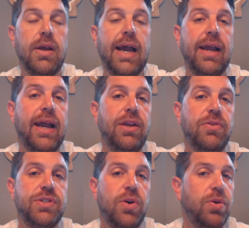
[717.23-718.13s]
I
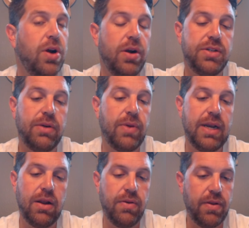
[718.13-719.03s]
use note cards. I
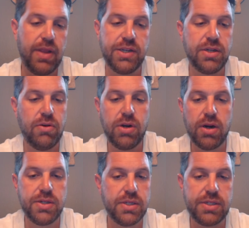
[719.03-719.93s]
write down things on note
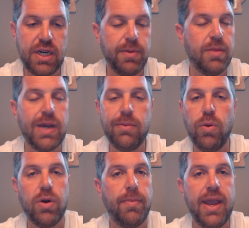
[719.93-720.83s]
cards, them in the
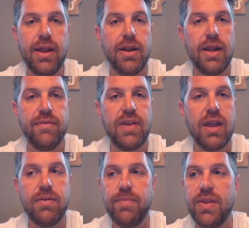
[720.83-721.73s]
Bible where I'm at, and I've
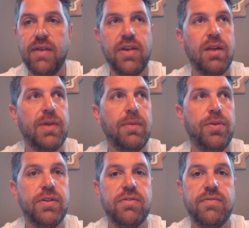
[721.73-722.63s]
got a
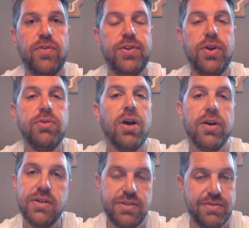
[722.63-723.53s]
Bible that's full of note
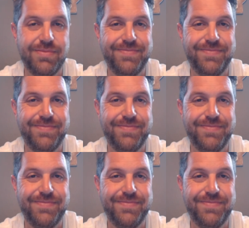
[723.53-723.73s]
cards.